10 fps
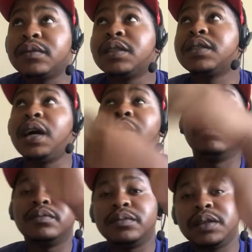Some,
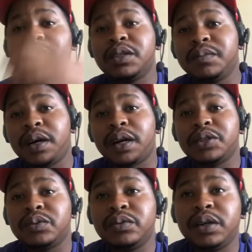Ace
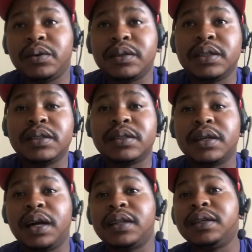Makashula or these
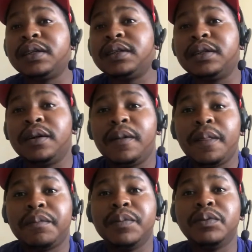other
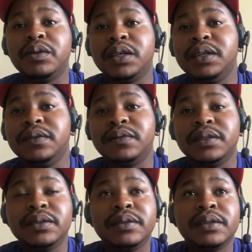people, they
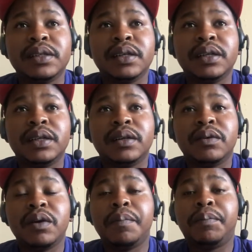even
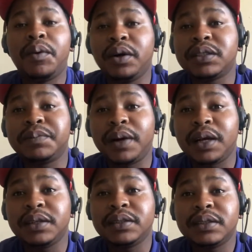were bought by
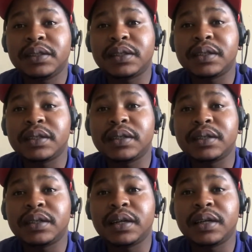
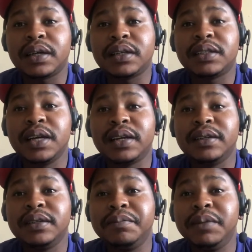a dairy
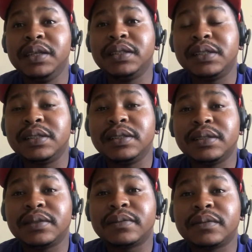meat
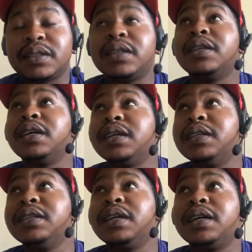here
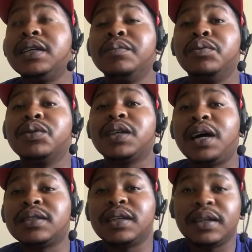in
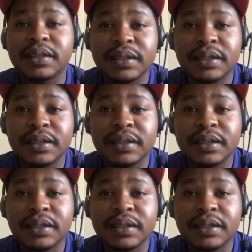Busasa.